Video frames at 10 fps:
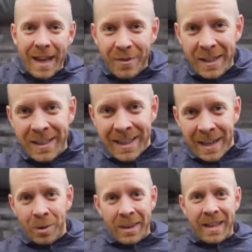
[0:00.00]
evidence
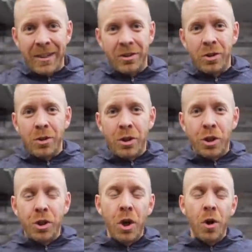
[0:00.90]
out there to
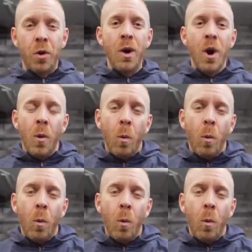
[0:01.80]
show